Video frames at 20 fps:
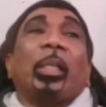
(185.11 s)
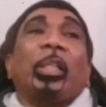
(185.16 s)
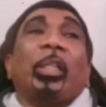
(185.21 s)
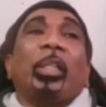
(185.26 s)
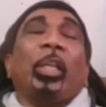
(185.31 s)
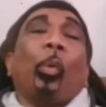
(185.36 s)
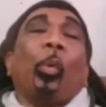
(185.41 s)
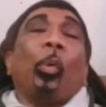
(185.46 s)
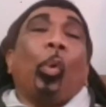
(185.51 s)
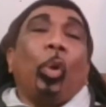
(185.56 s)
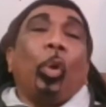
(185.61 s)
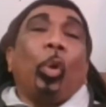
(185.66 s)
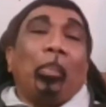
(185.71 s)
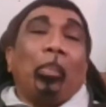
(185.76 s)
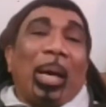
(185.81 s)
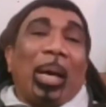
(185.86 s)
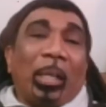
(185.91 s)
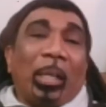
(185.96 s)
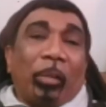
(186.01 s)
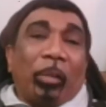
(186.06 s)
the Old
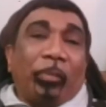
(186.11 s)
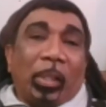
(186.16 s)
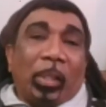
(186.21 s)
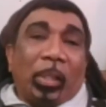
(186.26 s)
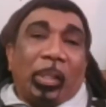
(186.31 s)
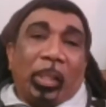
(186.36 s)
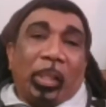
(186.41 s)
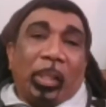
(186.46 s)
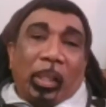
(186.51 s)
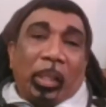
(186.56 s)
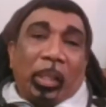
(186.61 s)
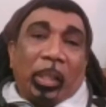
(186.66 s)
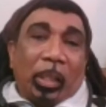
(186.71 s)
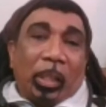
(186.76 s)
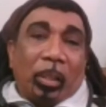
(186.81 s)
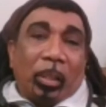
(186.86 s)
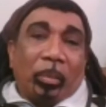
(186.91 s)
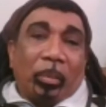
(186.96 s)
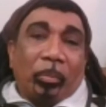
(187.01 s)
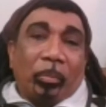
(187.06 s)
Man of the Sea